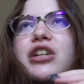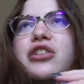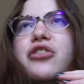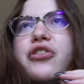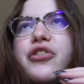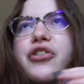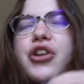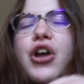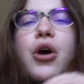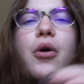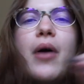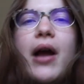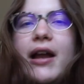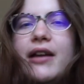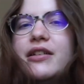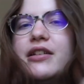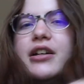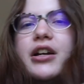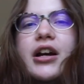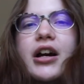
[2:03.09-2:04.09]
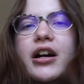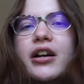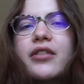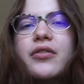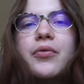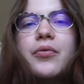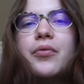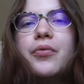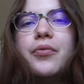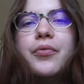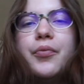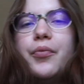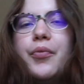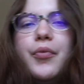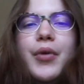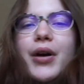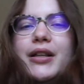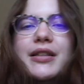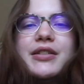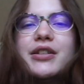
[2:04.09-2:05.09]
no idea
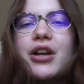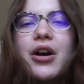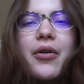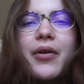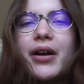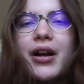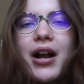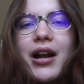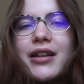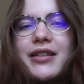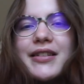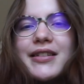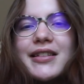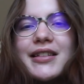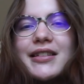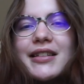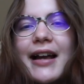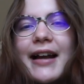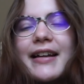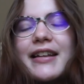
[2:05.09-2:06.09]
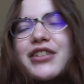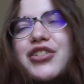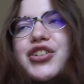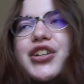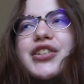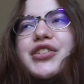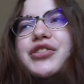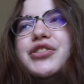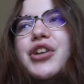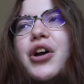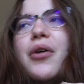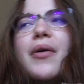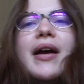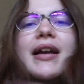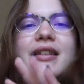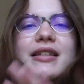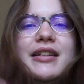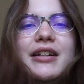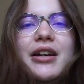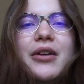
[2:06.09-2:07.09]
what's going on in the society and she has no
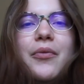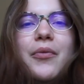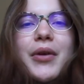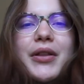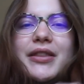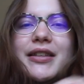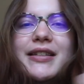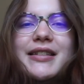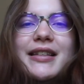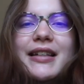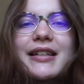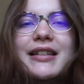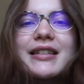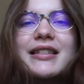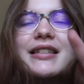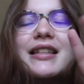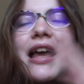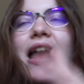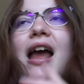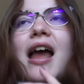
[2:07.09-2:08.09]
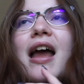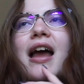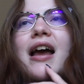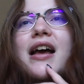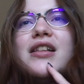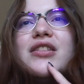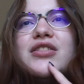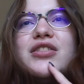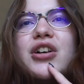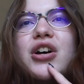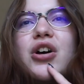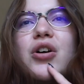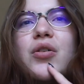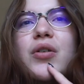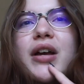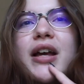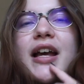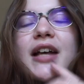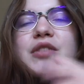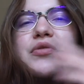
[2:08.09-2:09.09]
idea what this is. And so
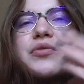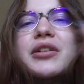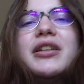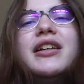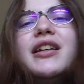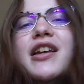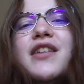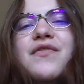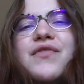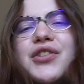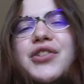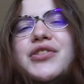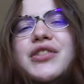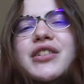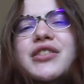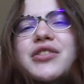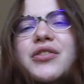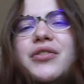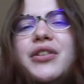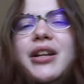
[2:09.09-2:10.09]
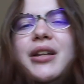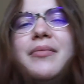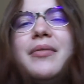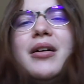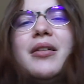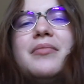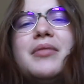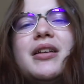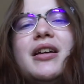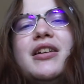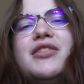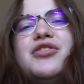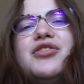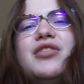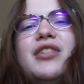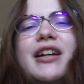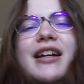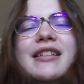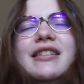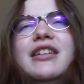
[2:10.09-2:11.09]
it's really confusing to read about because
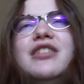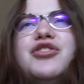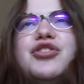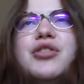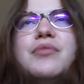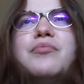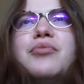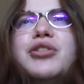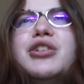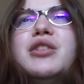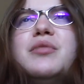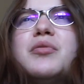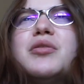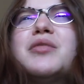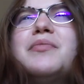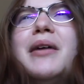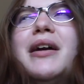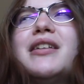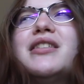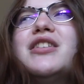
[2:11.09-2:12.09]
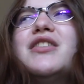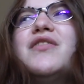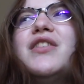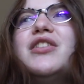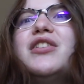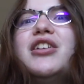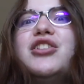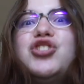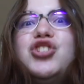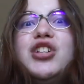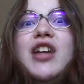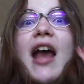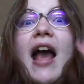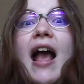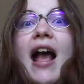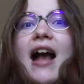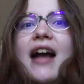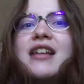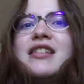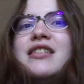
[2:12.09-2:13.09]
like I said, you're in Bree's perspective and like she
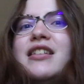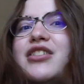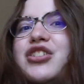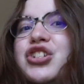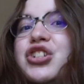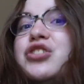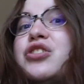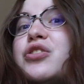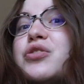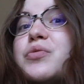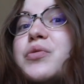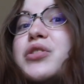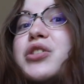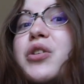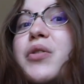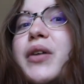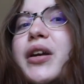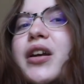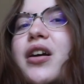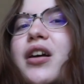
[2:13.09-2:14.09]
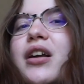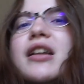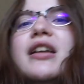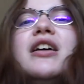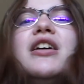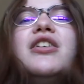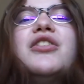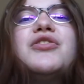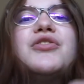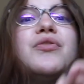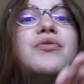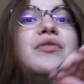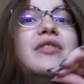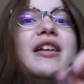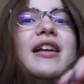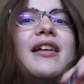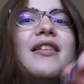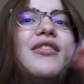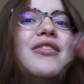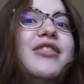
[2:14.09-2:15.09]
acts like she knows what's going on, so
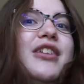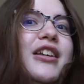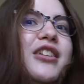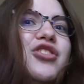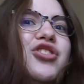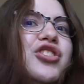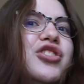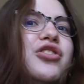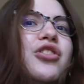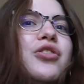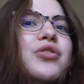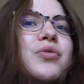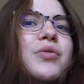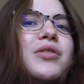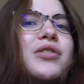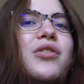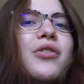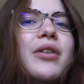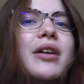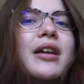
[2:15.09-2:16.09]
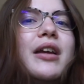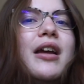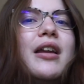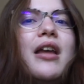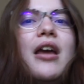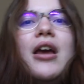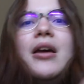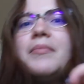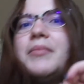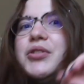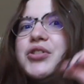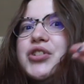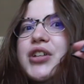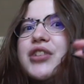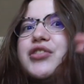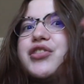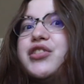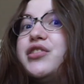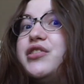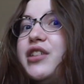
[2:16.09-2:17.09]
Nick thinks she knows what's going on but she
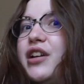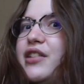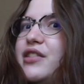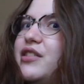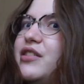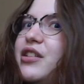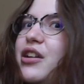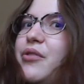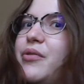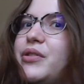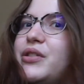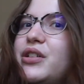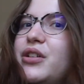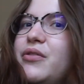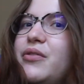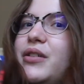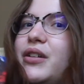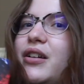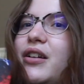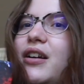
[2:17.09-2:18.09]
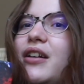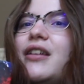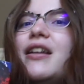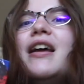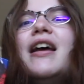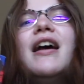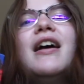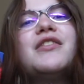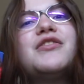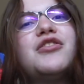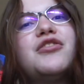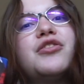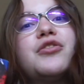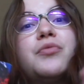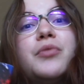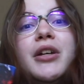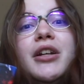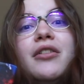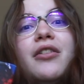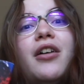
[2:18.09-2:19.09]
actually doesn't know what's going on, and so the
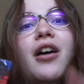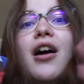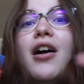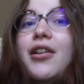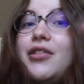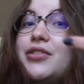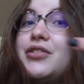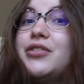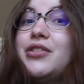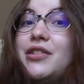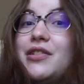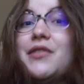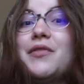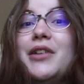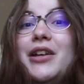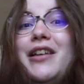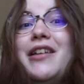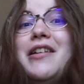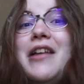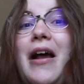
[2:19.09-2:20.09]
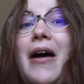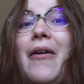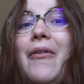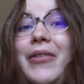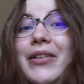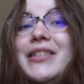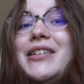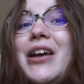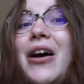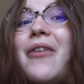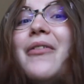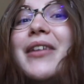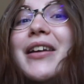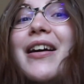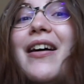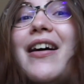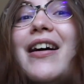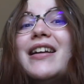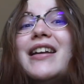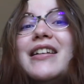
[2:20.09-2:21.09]
reader also doesn't really know what's going
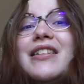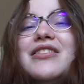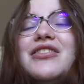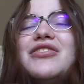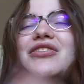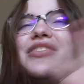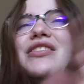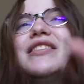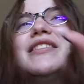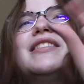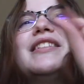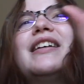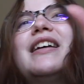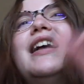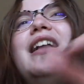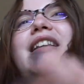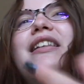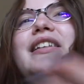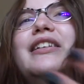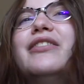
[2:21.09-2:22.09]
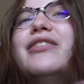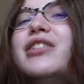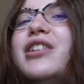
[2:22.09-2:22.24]
on and you're just like a little